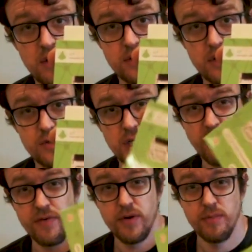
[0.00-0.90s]
So some
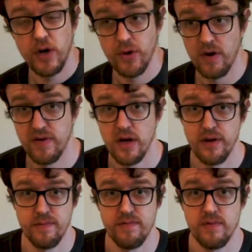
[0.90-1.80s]
of you might not have heard
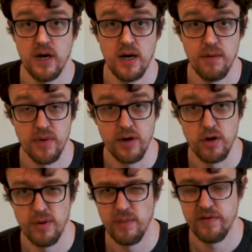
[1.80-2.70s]
of
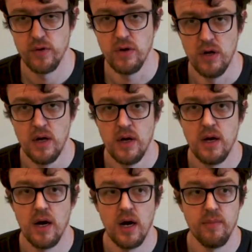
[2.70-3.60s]
MicroBit before.
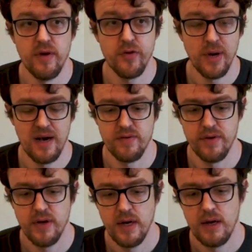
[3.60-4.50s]
If you
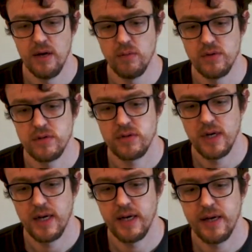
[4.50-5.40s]
haven't, it was
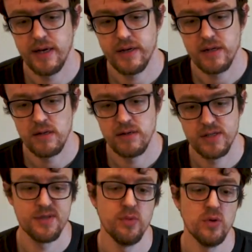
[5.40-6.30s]
a
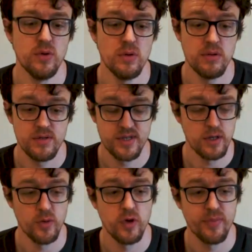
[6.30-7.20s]
small
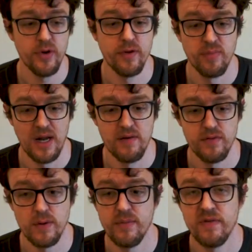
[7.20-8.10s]
single-board computer
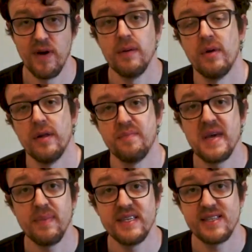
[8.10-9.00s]
platform developed by the
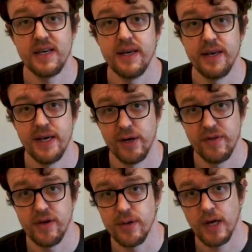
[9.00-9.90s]
BBC here
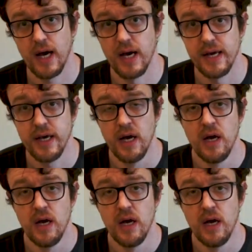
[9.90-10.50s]
in the UK,